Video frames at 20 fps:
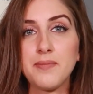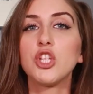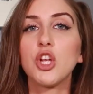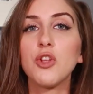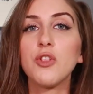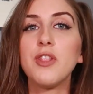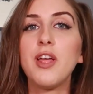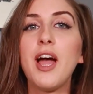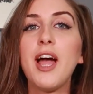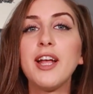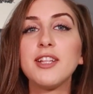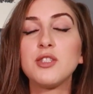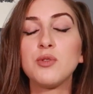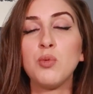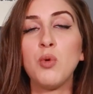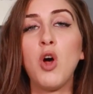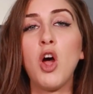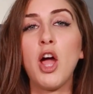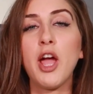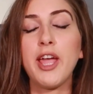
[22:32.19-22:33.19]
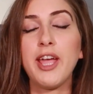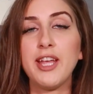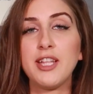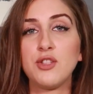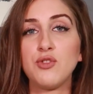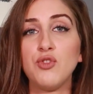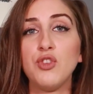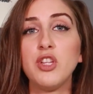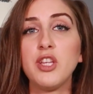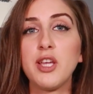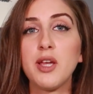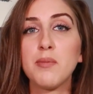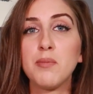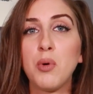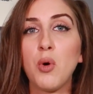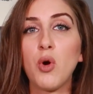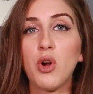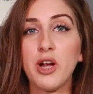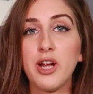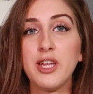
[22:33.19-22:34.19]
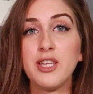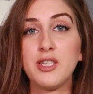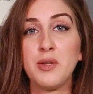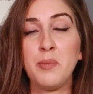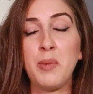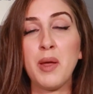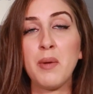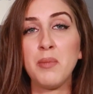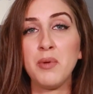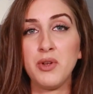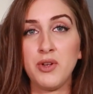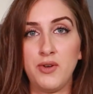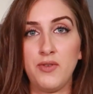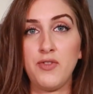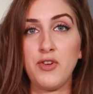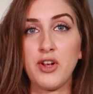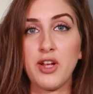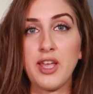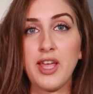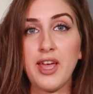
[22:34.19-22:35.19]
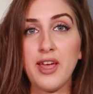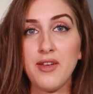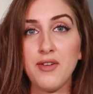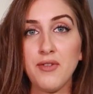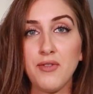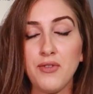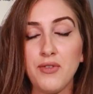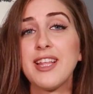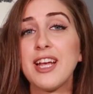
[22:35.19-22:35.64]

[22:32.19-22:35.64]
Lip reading: So that's why it's really important to be able to forgive.